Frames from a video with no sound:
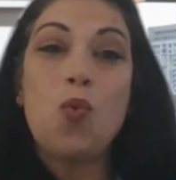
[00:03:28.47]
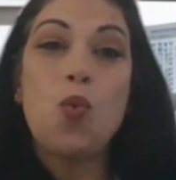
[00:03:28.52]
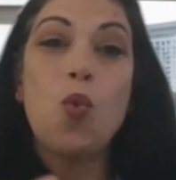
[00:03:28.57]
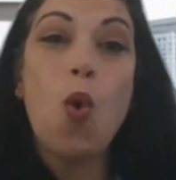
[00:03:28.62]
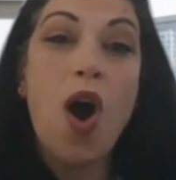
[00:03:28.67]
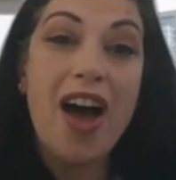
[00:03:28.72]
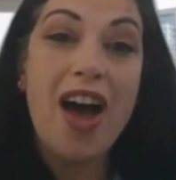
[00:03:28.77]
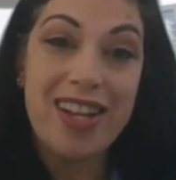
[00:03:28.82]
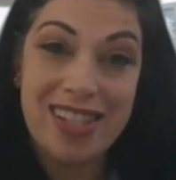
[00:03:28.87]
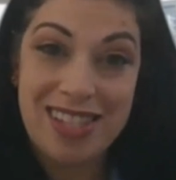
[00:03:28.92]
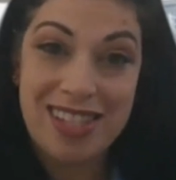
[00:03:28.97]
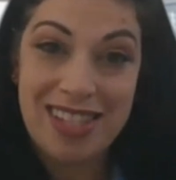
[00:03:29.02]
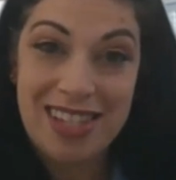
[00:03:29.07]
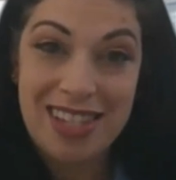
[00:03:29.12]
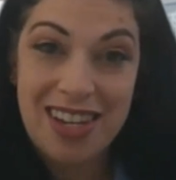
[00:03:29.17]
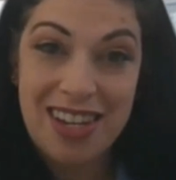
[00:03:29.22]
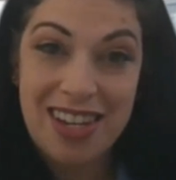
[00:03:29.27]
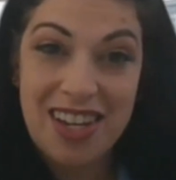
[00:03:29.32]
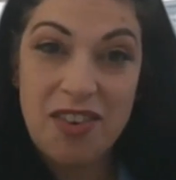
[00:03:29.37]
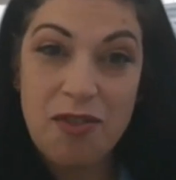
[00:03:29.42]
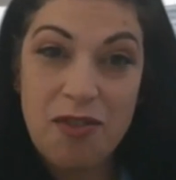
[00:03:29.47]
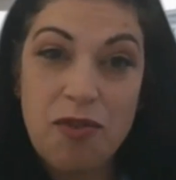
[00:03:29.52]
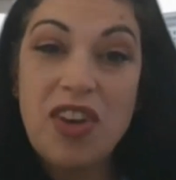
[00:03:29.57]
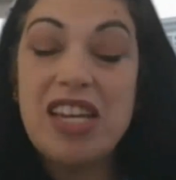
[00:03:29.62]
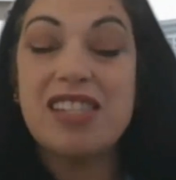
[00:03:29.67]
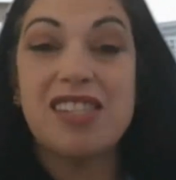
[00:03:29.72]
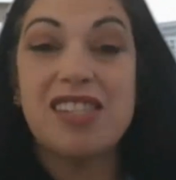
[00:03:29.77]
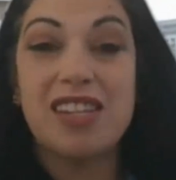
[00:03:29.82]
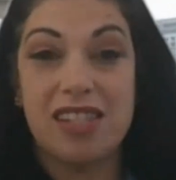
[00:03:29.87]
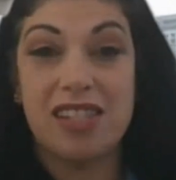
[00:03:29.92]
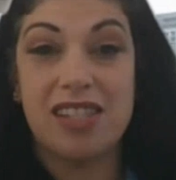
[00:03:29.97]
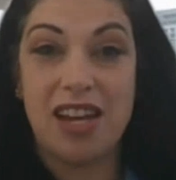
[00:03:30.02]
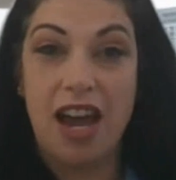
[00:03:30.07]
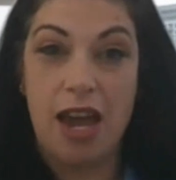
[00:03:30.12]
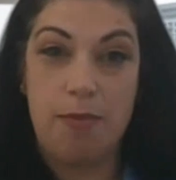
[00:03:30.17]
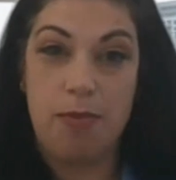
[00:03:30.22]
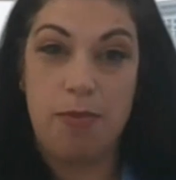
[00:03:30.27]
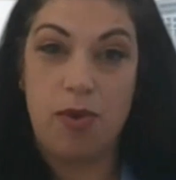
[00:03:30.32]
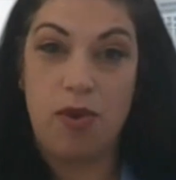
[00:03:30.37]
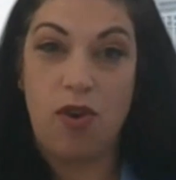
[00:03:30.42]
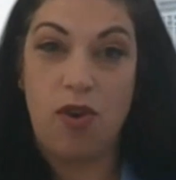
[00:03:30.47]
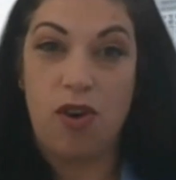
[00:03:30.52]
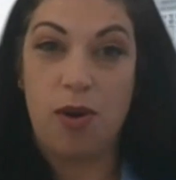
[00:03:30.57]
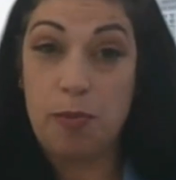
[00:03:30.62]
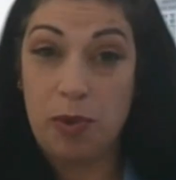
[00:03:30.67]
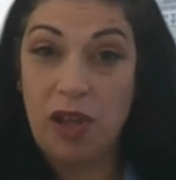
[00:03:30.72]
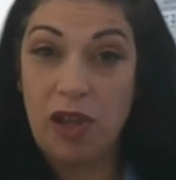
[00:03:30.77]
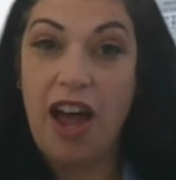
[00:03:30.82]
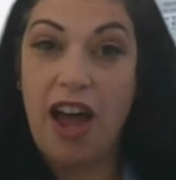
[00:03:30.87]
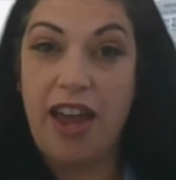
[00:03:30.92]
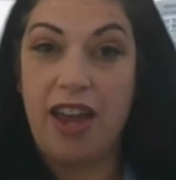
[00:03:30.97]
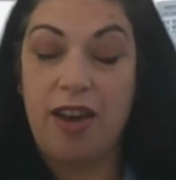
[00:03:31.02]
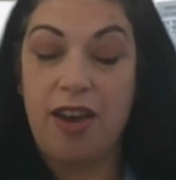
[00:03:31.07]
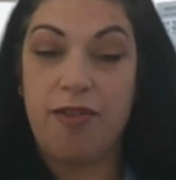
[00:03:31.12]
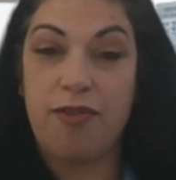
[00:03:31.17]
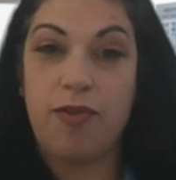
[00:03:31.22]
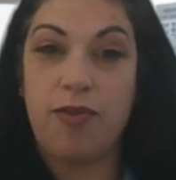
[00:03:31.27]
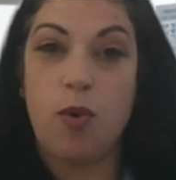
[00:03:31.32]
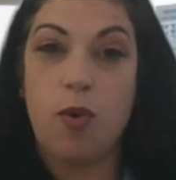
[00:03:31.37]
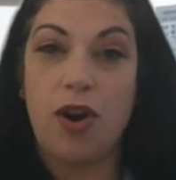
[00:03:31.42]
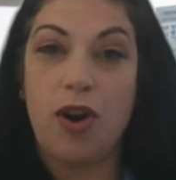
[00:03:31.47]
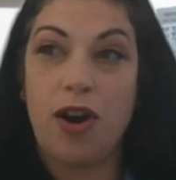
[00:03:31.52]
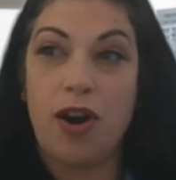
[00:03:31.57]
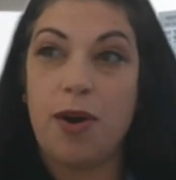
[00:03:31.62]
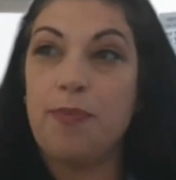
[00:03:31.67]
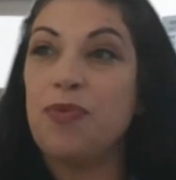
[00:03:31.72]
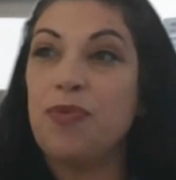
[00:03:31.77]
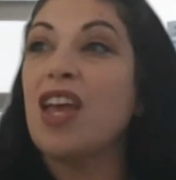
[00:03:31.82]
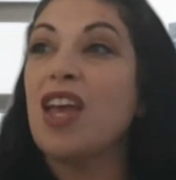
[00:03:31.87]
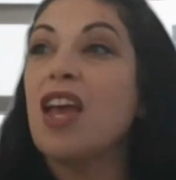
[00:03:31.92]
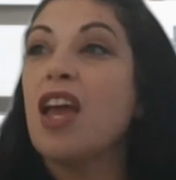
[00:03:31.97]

what visa type you're applying for.